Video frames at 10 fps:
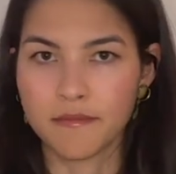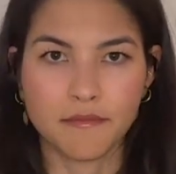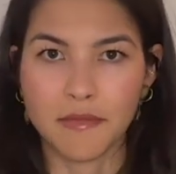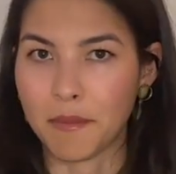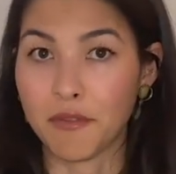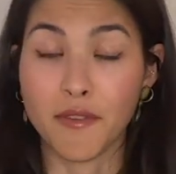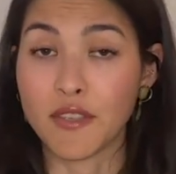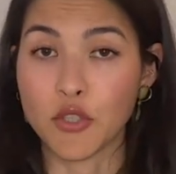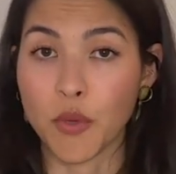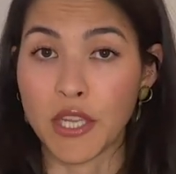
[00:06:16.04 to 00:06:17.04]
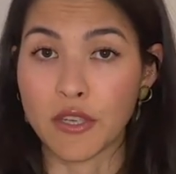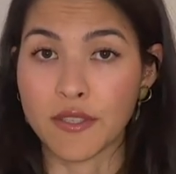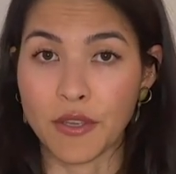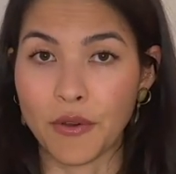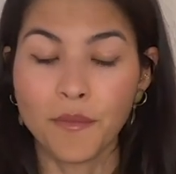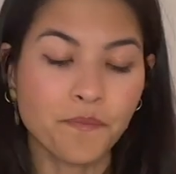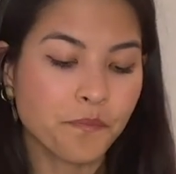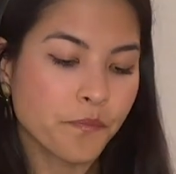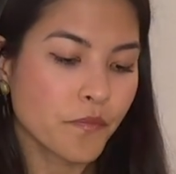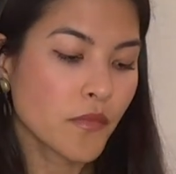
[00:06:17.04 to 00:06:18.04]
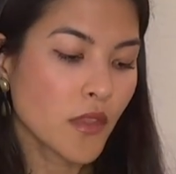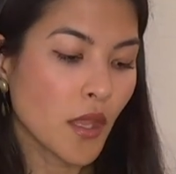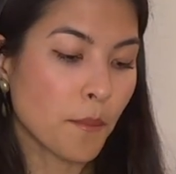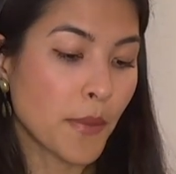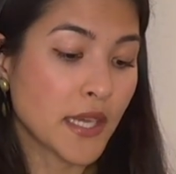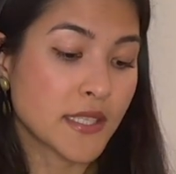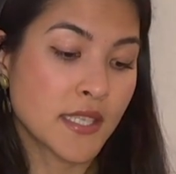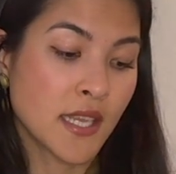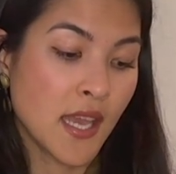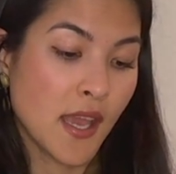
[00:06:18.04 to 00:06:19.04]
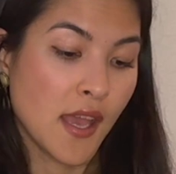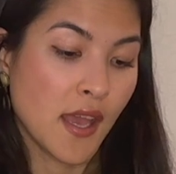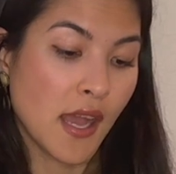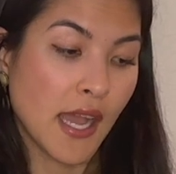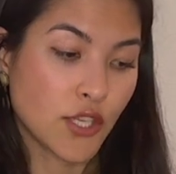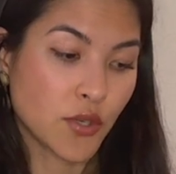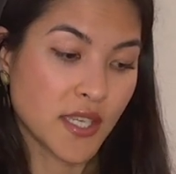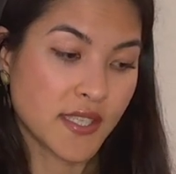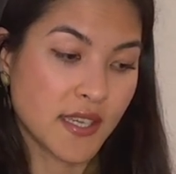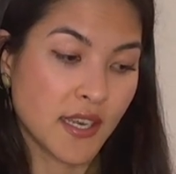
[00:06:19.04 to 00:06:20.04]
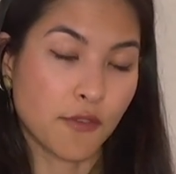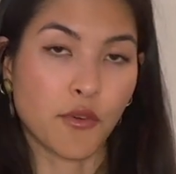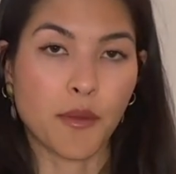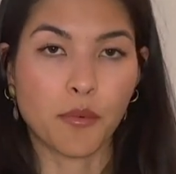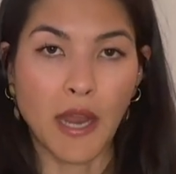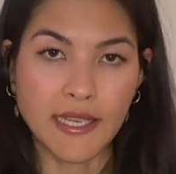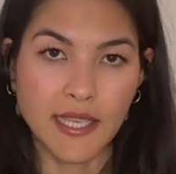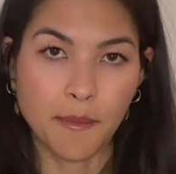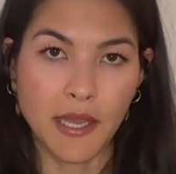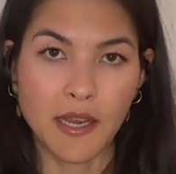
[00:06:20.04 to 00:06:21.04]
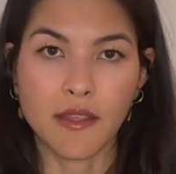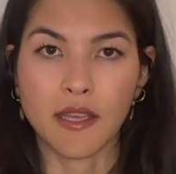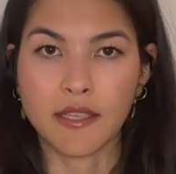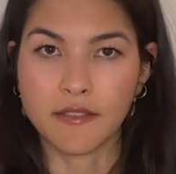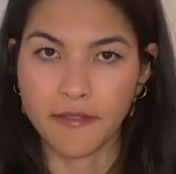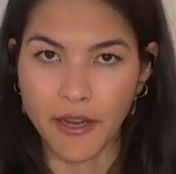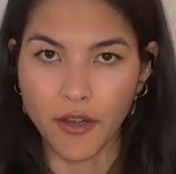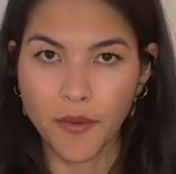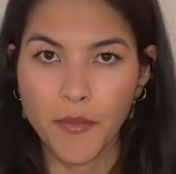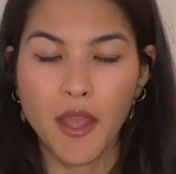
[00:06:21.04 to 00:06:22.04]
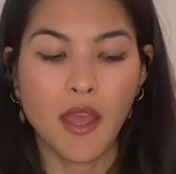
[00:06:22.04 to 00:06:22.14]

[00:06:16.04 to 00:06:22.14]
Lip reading: maybe 15, 20 years ago. But I trust it, and for the price I paid, I think it's fair.